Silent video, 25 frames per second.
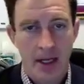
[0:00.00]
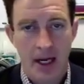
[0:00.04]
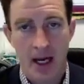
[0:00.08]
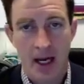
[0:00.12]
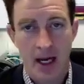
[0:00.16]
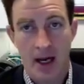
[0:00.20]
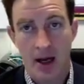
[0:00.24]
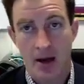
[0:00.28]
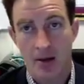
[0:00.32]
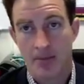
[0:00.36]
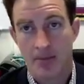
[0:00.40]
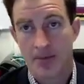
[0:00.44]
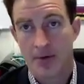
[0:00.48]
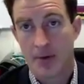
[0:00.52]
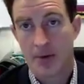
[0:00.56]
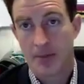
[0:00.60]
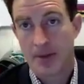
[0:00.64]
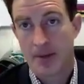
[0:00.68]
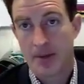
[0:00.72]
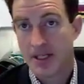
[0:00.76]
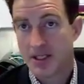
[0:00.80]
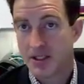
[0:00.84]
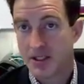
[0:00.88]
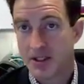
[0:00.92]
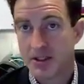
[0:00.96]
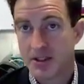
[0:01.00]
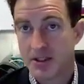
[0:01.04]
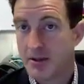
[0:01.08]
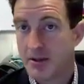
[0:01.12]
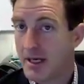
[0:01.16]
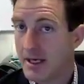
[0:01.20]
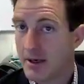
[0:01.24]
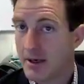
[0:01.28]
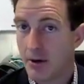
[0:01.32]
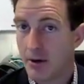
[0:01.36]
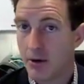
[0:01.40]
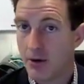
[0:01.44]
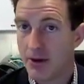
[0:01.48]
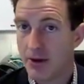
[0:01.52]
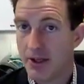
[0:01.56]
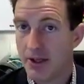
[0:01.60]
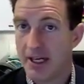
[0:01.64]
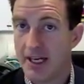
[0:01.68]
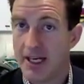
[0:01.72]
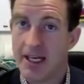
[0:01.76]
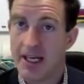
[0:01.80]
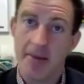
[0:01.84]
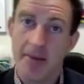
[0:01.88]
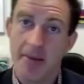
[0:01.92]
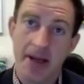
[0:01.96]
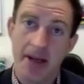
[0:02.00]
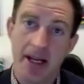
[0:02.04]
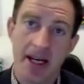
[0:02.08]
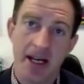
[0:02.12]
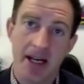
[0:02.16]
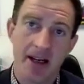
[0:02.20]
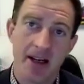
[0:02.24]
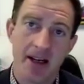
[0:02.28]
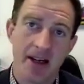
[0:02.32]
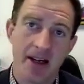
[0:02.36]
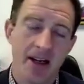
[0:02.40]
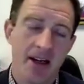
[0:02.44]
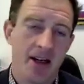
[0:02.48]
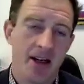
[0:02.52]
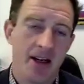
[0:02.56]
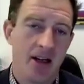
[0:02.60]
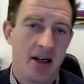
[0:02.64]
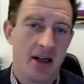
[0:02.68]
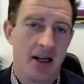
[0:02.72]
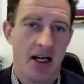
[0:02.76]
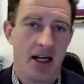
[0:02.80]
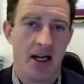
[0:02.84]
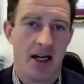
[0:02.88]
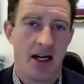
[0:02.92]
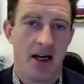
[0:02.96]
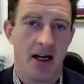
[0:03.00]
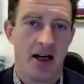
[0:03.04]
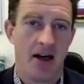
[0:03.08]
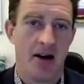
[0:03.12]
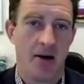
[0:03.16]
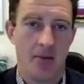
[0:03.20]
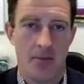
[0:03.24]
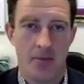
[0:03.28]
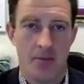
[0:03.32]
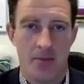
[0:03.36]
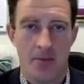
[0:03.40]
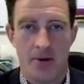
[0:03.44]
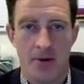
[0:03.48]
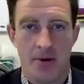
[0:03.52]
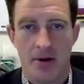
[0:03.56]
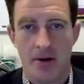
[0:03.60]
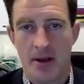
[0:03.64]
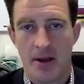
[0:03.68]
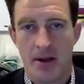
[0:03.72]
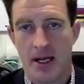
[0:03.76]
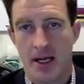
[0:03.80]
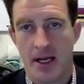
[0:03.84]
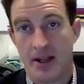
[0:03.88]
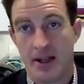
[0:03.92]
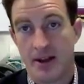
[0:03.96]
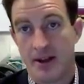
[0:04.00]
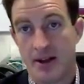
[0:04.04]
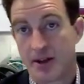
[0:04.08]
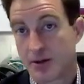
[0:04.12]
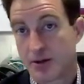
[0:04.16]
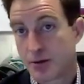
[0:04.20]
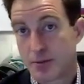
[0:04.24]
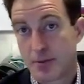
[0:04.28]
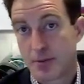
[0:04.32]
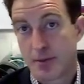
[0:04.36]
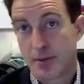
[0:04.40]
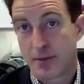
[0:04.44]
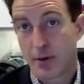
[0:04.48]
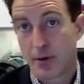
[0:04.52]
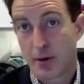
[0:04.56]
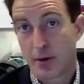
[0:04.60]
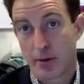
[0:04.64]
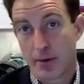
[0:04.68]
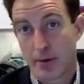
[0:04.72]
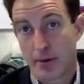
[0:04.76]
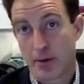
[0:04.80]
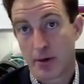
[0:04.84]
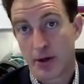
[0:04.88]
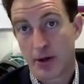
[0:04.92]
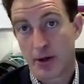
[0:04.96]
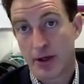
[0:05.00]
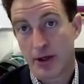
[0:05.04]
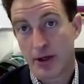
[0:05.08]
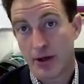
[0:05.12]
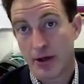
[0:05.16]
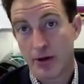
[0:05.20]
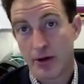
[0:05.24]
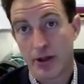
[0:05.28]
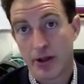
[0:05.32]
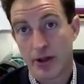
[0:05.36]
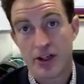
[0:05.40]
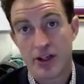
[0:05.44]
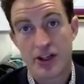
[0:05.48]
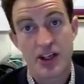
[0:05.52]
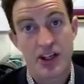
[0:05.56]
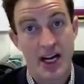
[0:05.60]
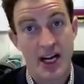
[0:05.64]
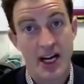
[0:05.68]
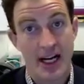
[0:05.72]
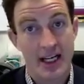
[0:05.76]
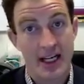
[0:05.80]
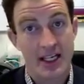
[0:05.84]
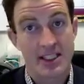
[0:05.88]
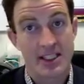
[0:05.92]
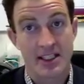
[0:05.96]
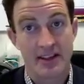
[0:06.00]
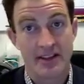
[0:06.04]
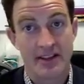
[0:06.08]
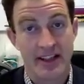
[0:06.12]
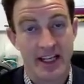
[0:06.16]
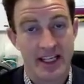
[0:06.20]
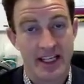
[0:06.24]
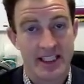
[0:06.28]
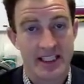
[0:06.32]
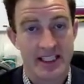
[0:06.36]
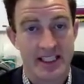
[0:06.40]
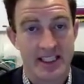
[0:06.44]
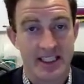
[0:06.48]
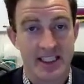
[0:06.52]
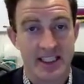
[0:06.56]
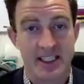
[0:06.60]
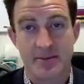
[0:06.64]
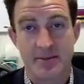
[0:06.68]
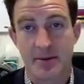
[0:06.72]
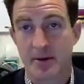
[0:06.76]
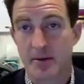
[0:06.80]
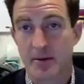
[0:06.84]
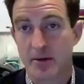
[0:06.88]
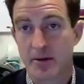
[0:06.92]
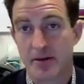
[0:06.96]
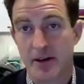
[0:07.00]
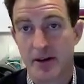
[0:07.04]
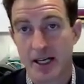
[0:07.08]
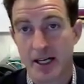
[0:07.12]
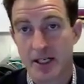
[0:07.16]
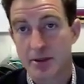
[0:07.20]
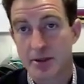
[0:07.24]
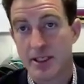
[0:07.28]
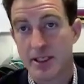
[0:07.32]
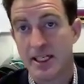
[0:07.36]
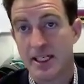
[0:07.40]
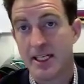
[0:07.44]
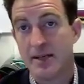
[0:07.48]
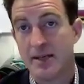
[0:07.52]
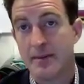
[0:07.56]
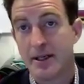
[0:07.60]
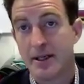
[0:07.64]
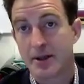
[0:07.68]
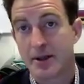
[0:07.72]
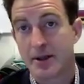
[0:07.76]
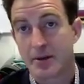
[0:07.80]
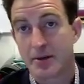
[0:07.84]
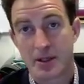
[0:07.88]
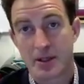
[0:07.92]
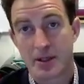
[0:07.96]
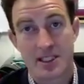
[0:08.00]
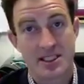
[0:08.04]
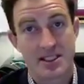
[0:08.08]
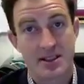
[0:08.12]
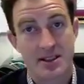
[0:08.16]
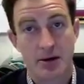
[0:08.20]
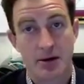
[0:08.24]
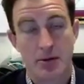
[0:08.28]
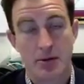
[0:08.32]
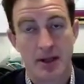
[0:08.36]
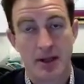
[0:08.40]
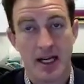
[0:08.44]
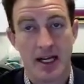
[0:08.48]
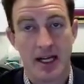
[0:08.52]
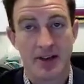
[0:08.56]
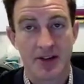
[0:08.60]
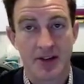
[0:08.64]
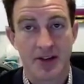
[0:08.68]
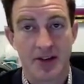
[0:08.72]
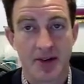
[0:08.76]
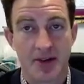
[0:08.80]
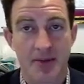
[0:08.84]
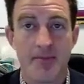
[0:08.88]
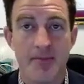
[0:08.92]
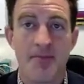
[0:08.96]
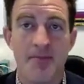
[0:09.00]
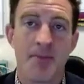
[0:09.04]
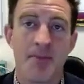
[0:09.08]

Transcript: So patients who had only anemia, this was before we really knew the genetics of that disease, but refractory anemia with ring sideroblasts,